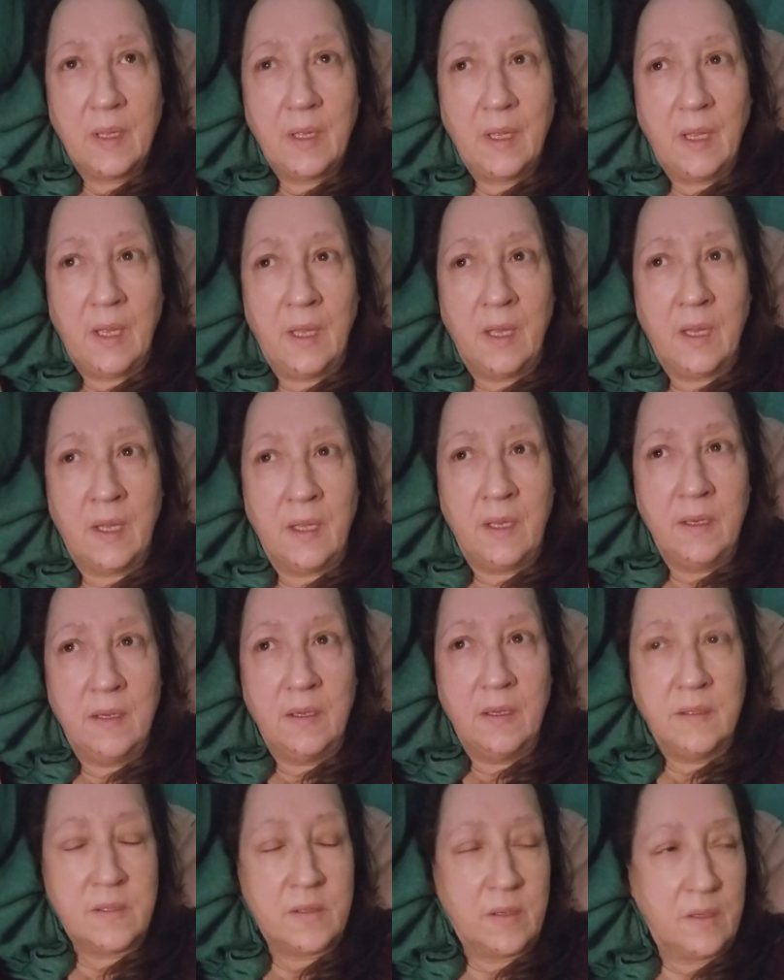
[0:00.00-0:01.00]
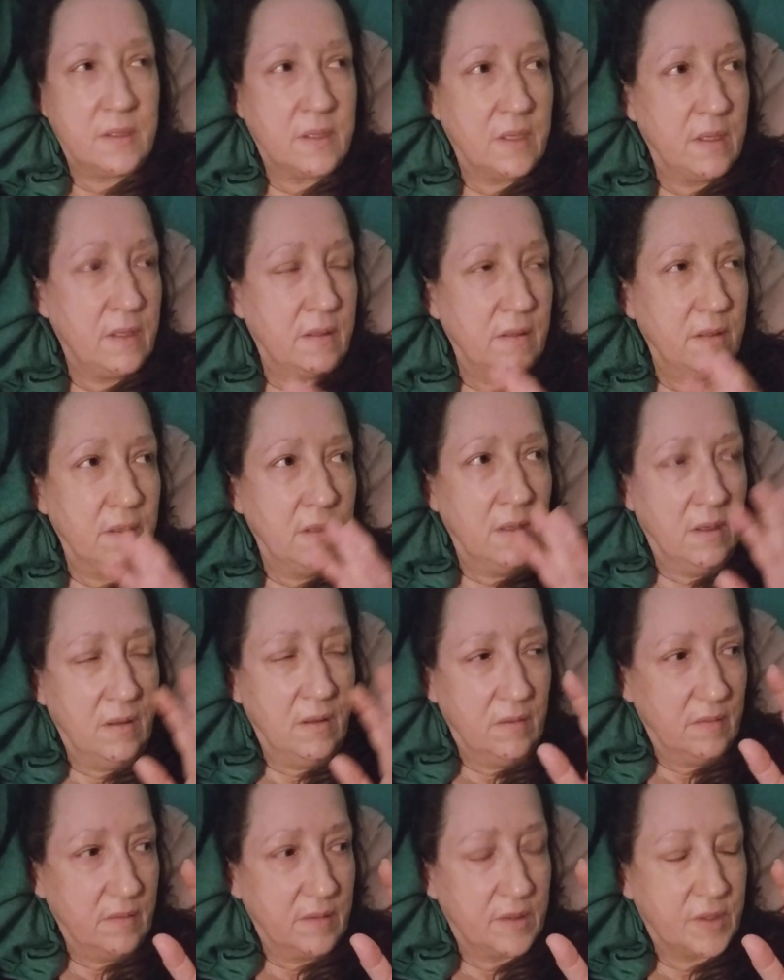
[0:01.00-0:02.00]
And so I said,
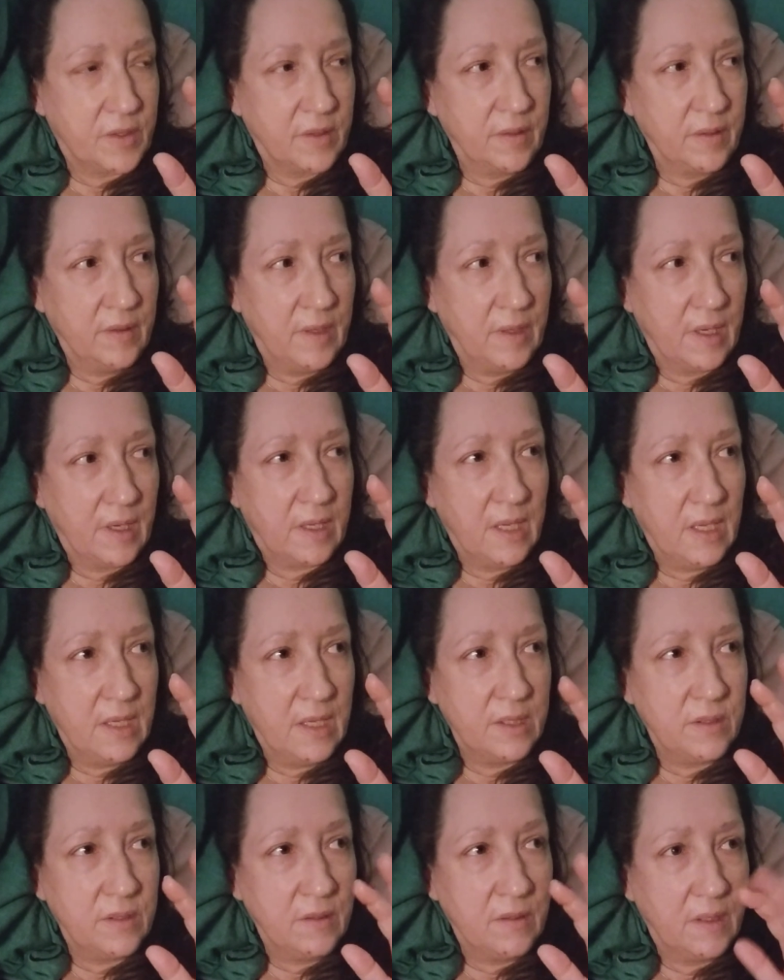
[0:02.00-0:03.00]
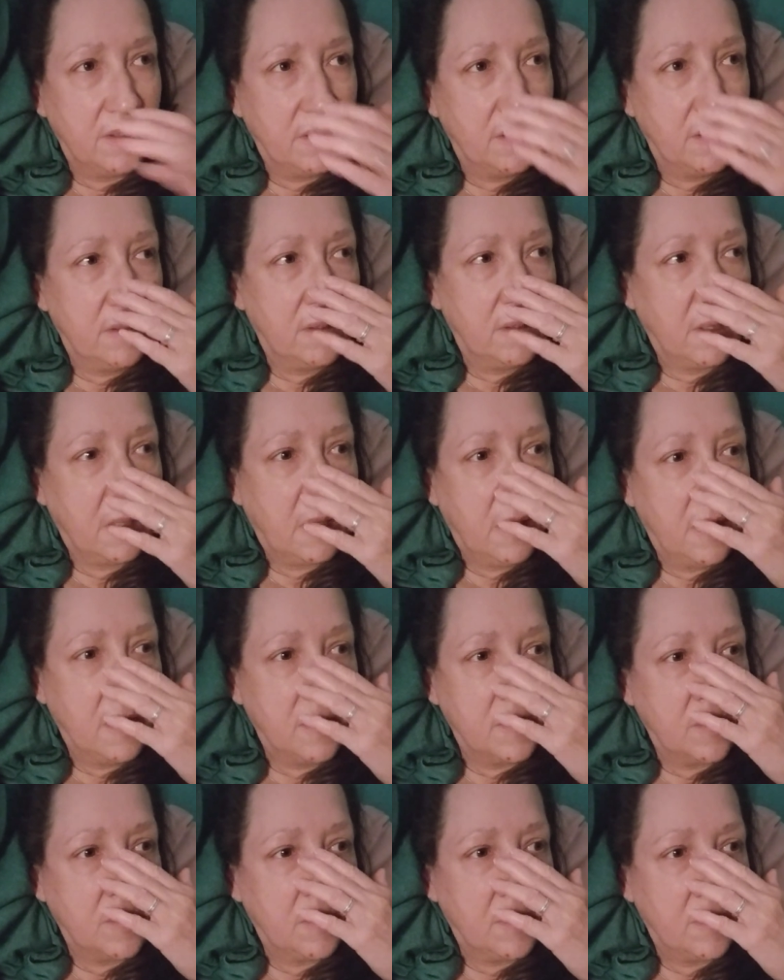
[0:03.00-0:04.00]
"No, screw it. I can't do it. I
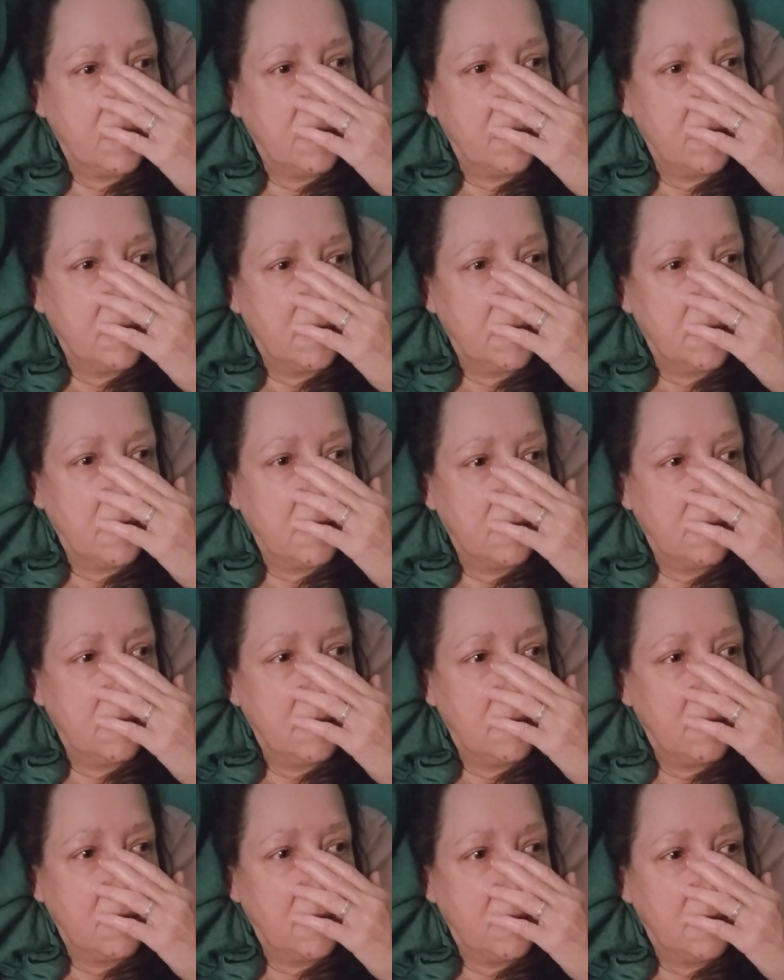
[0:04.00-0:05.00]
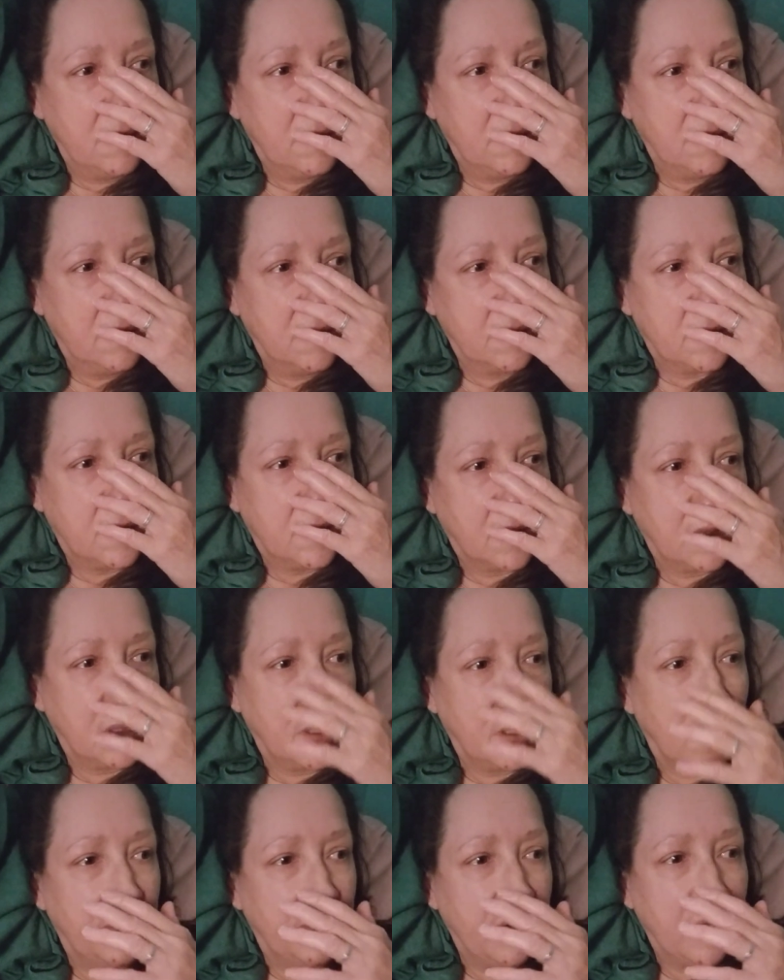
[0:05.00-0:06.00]
can't do it." Took it
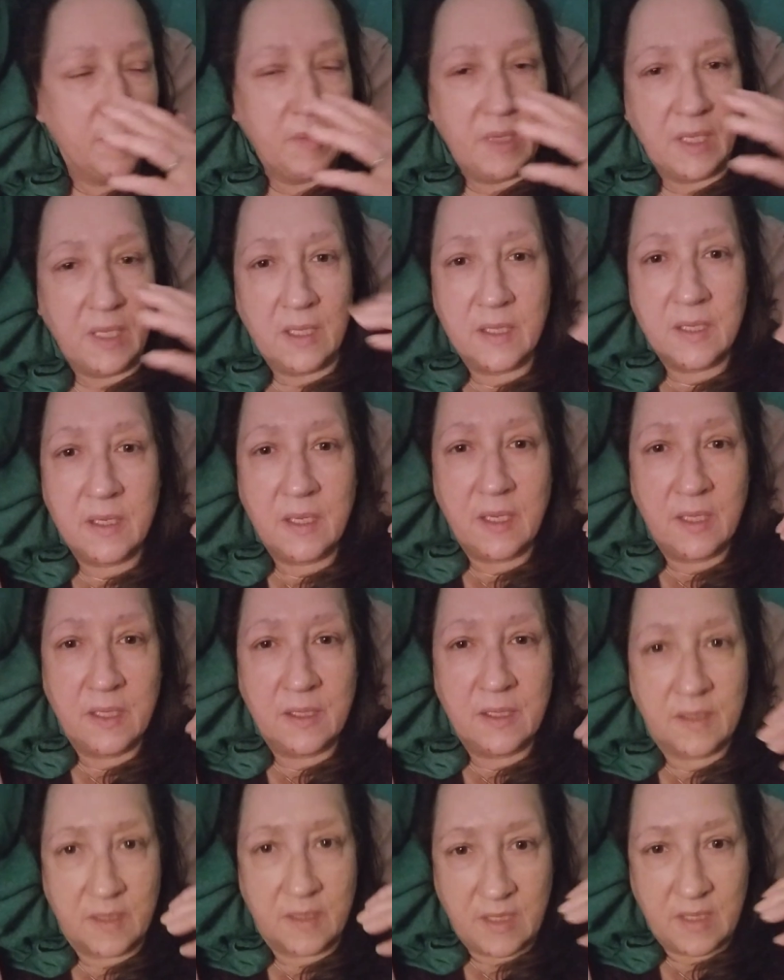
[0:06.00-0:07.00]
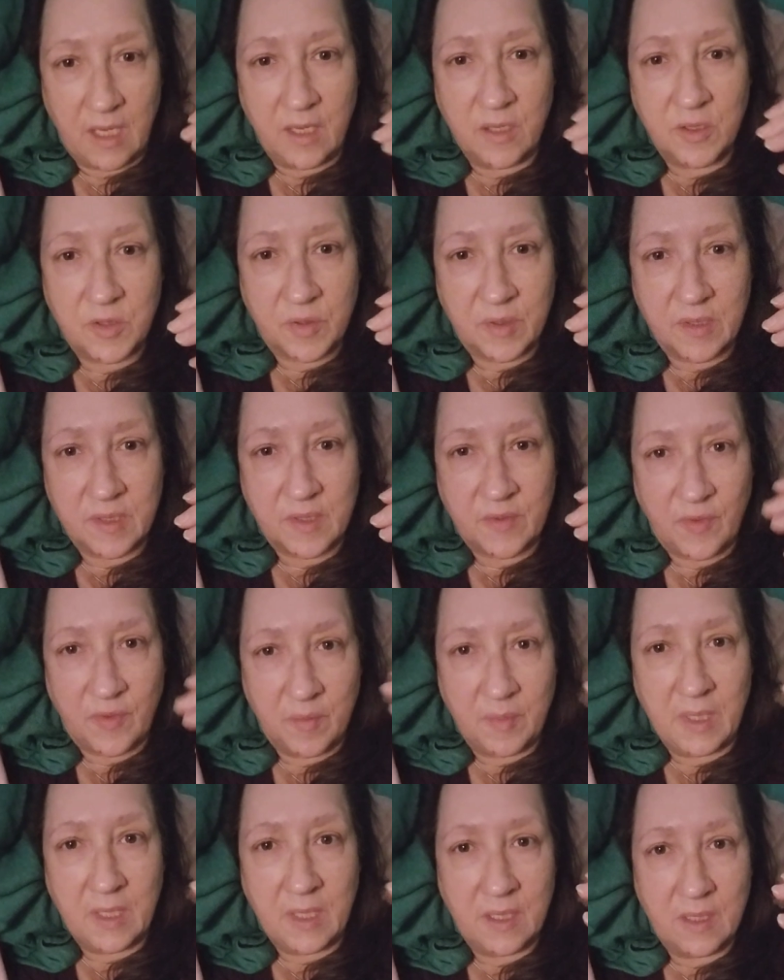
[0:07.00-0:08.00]
off. I mean, it, it's dangerous for
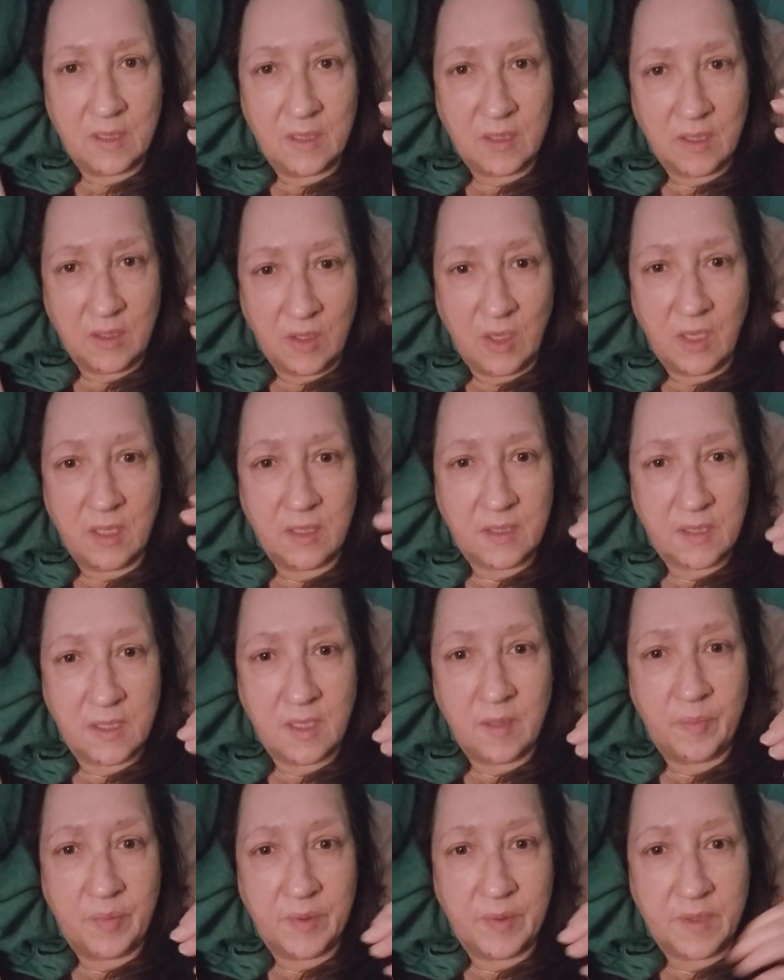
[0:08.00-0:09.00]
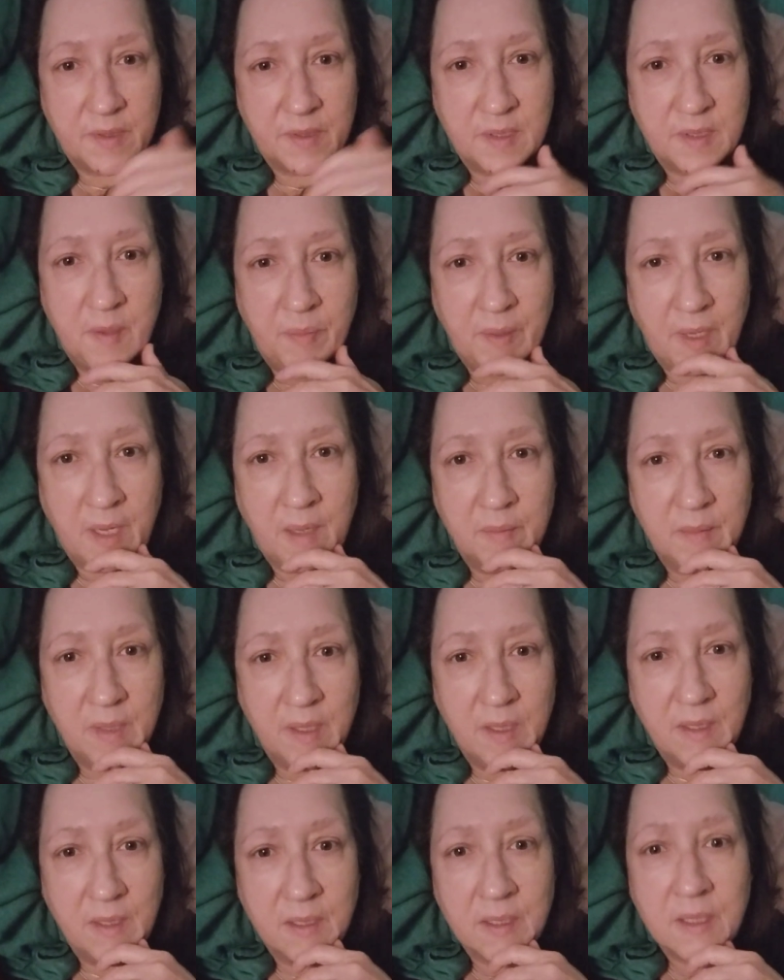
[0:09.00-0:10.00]
me to not sleep with the CPAP
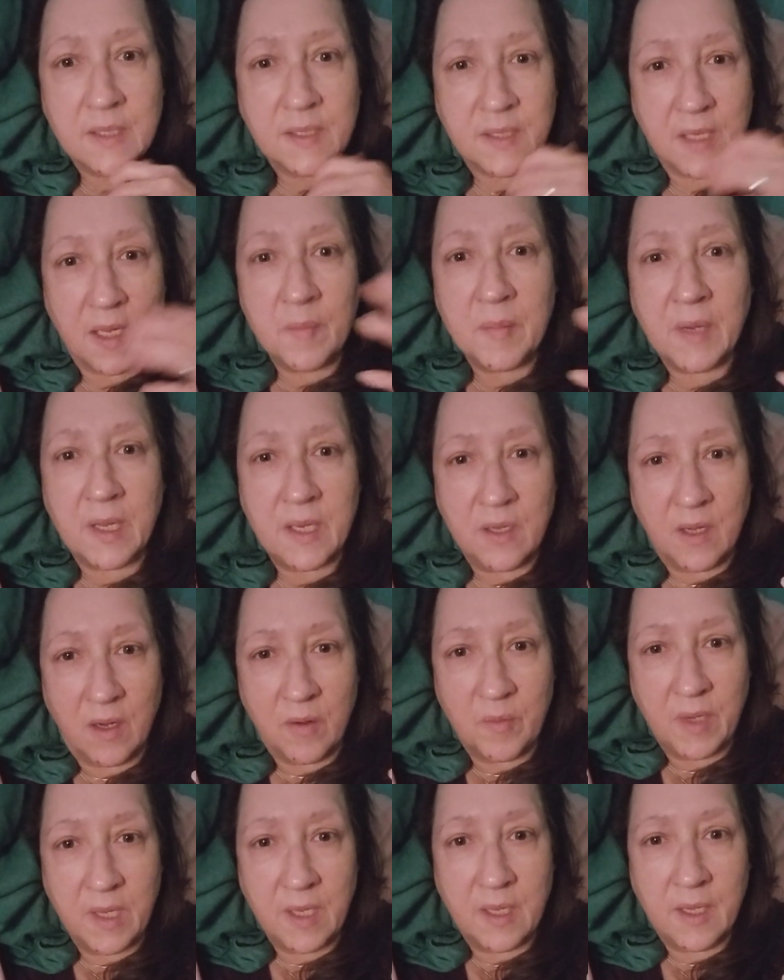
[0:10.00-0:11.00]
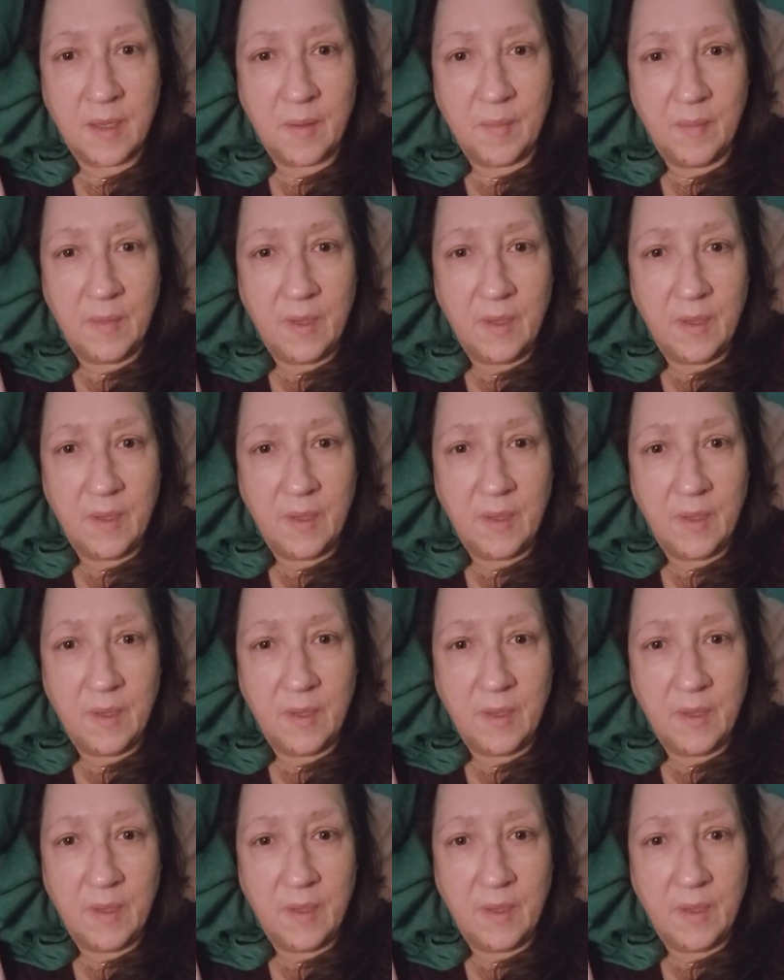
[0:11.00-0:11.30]
because I might not wake up.